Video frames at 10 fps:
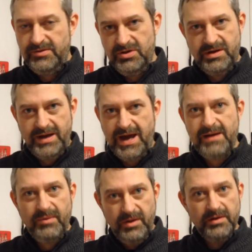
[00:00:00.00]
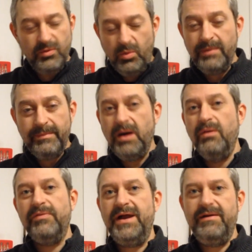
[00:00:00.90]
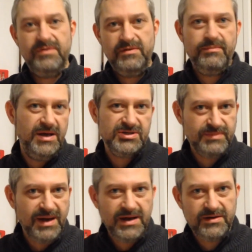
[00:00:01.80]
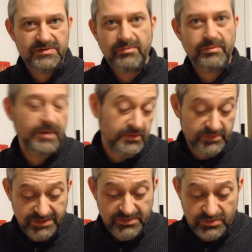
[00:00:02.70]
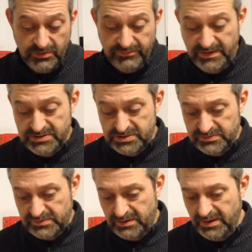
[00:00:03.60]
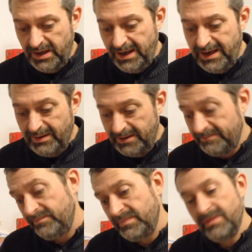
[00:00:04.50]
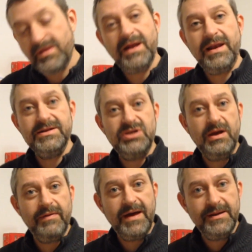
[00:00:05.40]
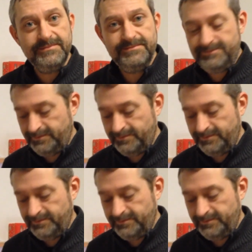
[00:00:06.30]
You can add them all into one bowl without having to measure them out into separate bowls. So that's a cool feature. So anyway, thought I'd let you know that.